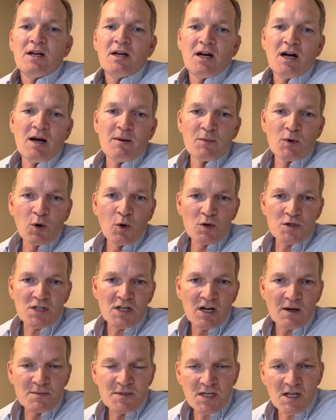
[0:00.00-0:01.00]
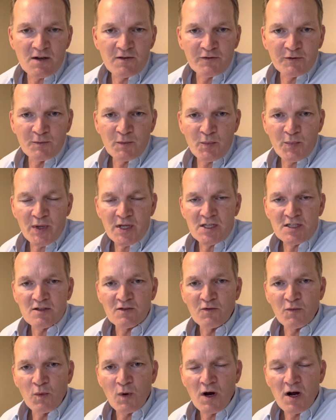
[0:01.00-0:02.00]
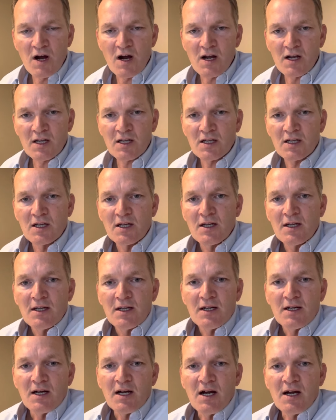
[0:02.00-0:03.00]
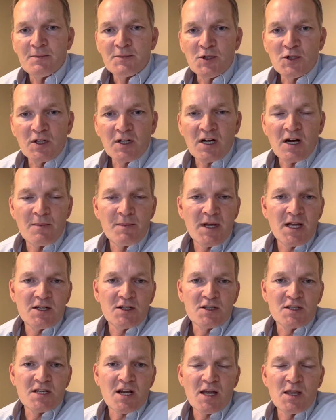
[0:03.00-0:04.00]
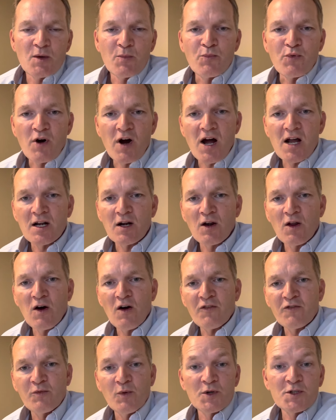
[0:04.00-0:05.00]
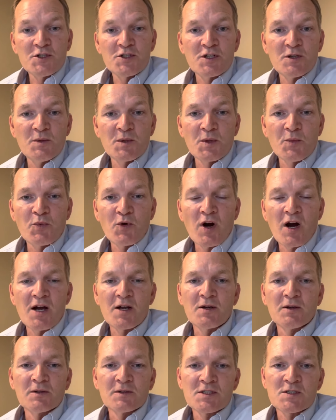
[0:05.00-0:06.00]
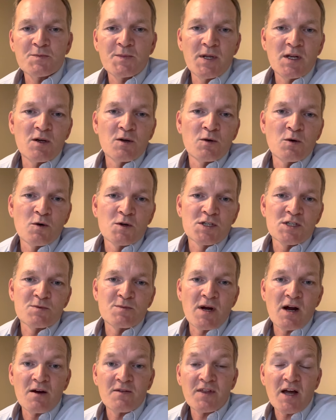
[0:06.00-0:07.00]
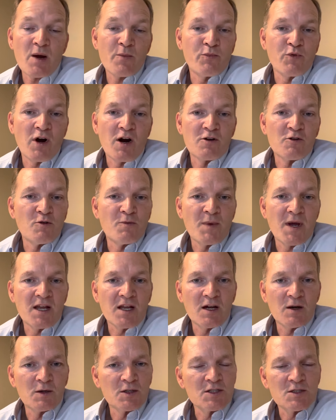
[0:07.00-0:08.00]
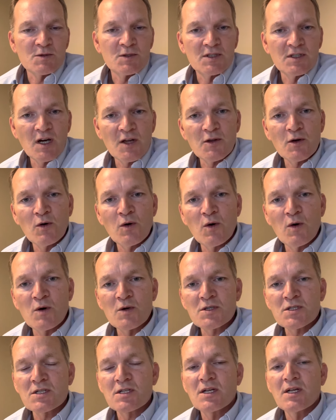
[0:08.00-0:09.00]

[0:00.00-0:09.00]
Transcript: Um, horse comes in from a piece of work, um, you come in, you take the bridle off. What do you do with the bridle? It's been in the horse's mouth. That bridle may go onto another horse.